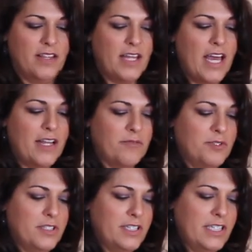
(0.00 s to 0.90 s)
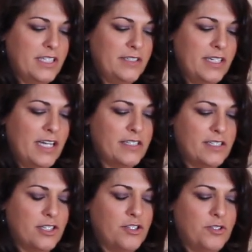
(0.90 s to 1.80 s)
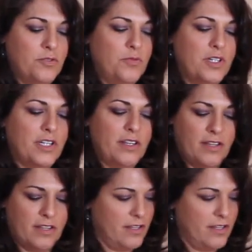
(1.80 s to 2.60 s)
That really has to do with